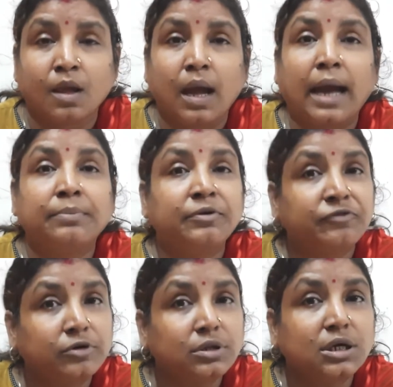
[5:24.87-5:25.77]
And
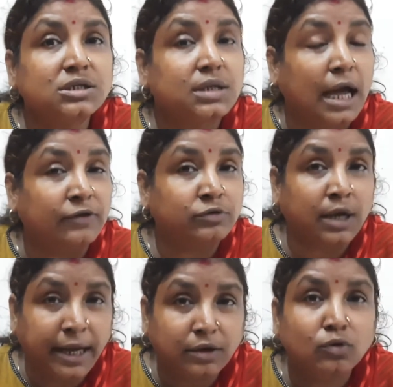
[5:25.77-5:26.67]
before this, I would
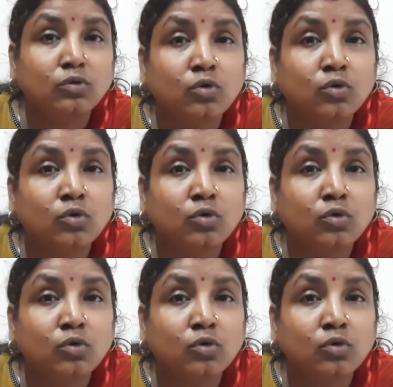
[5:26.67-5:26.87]
like to